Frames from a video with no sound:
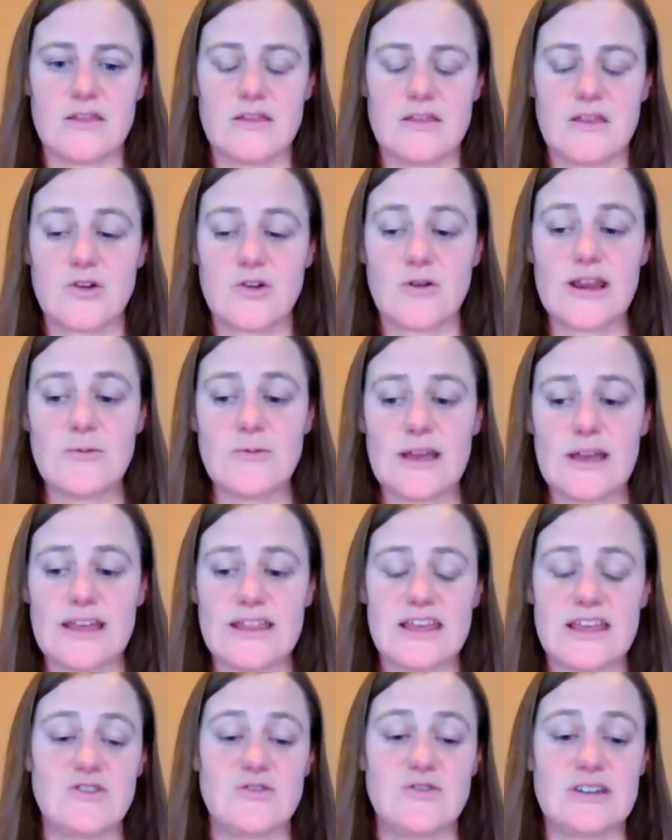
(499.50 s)
The great way
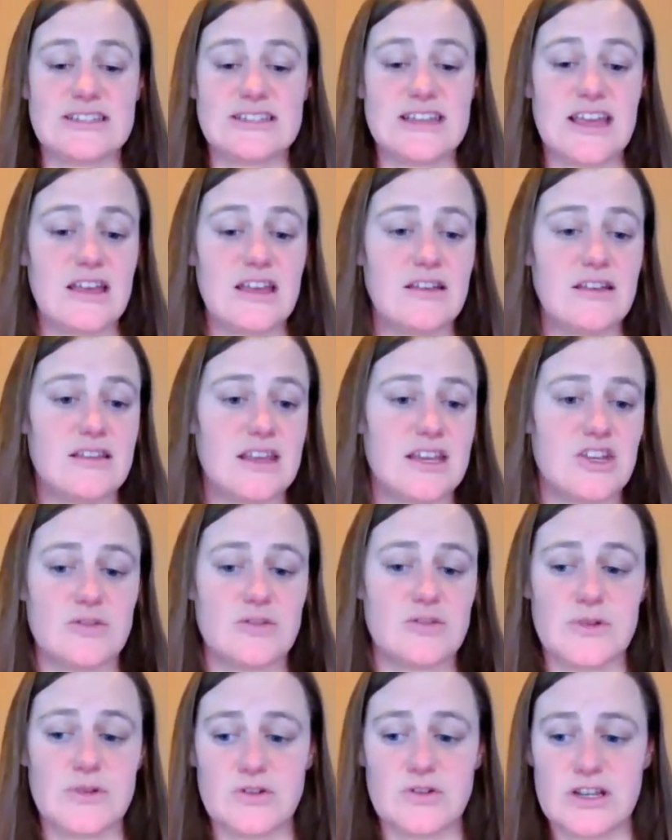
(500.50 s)
that you can tell that
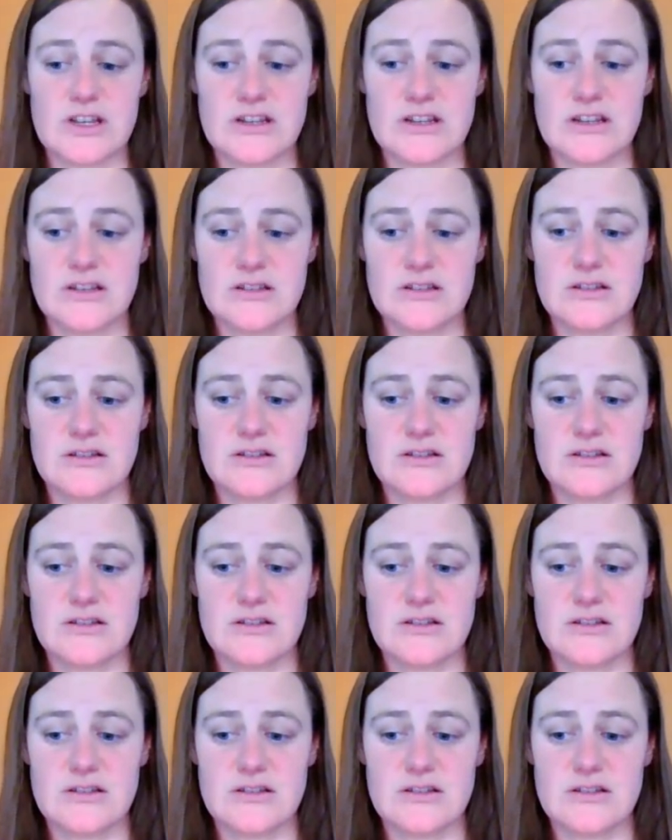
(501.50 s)
you're muted